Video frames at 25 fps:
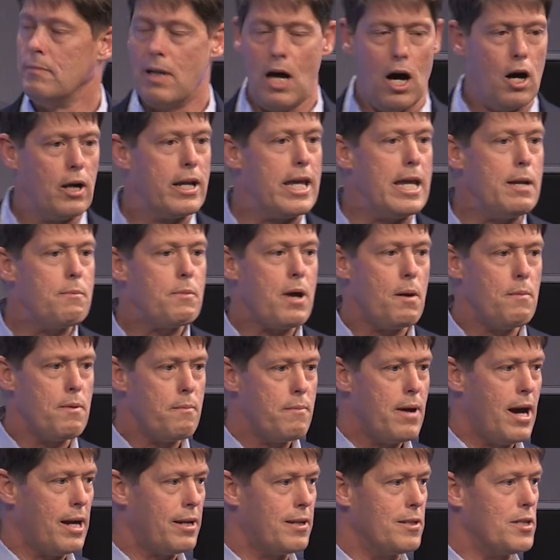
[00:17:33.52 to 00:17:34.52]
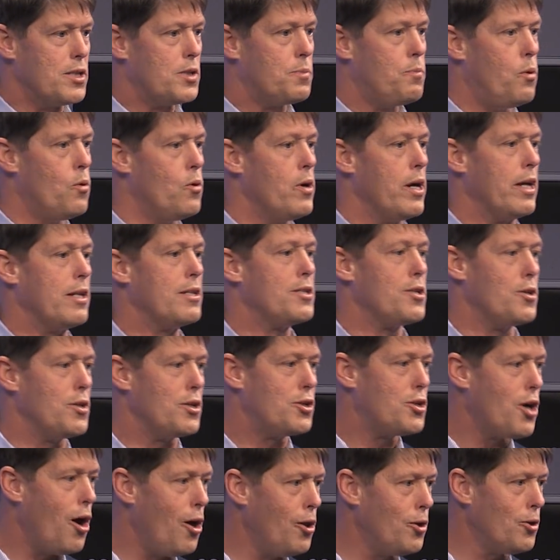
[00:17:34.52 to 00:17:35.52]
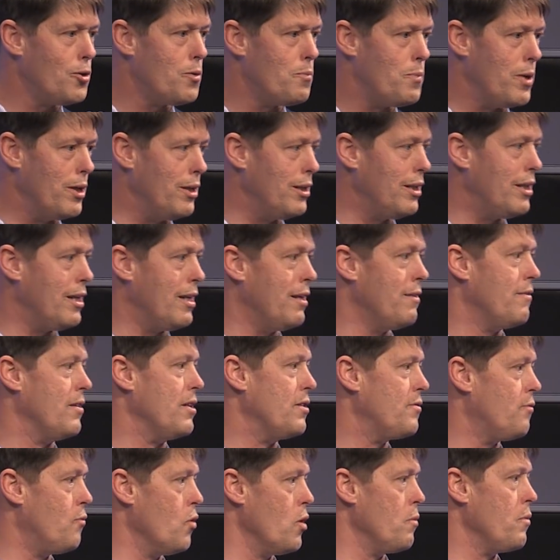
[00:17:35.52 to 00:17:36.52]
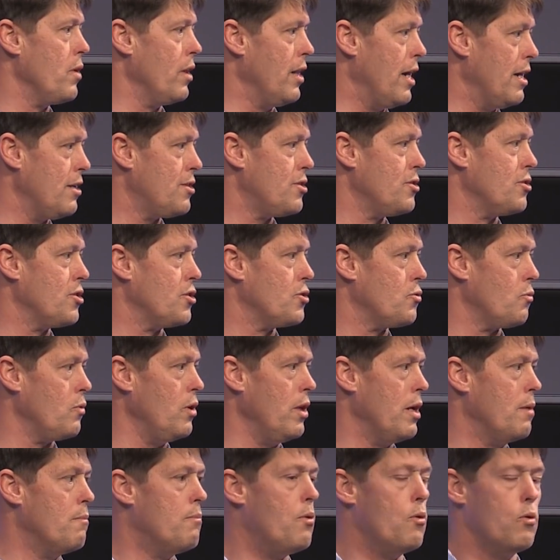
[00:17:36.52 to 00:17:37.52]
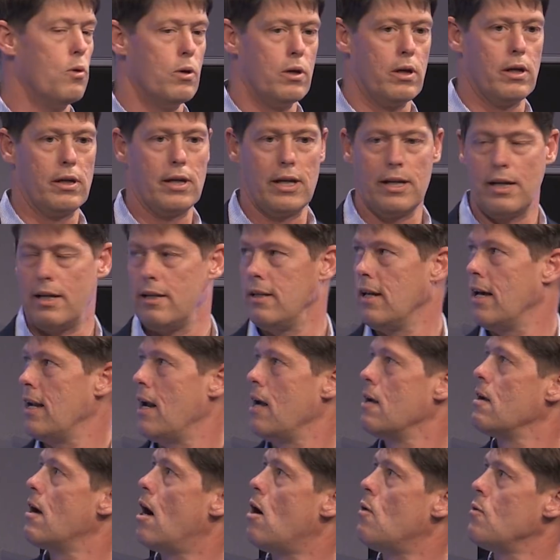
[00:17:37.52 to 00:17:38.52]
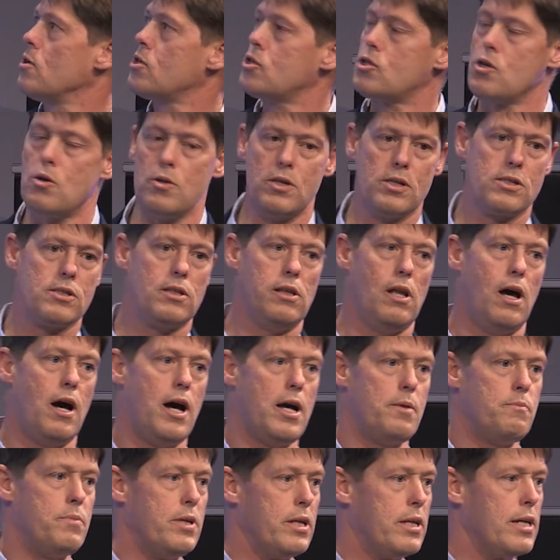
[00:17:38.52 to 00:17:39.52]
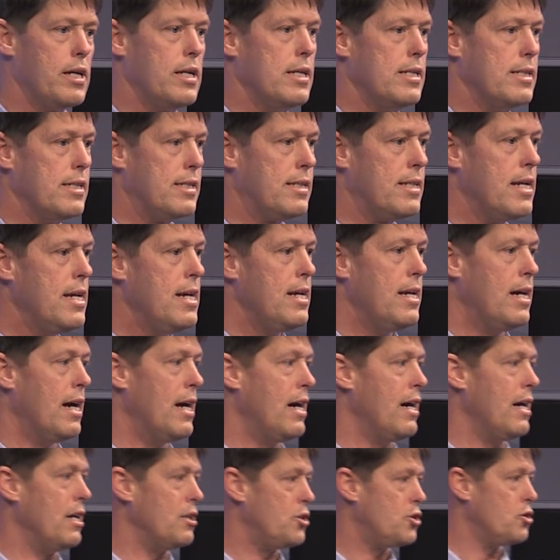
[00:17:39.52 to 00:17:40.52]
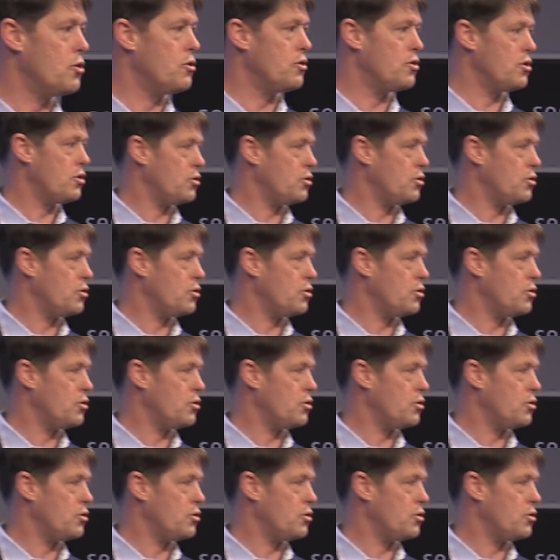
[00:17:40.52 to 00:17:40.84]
I'll keep coming back to this point. So the tolerability of these formulations is really important, and I always show this slide because it shows you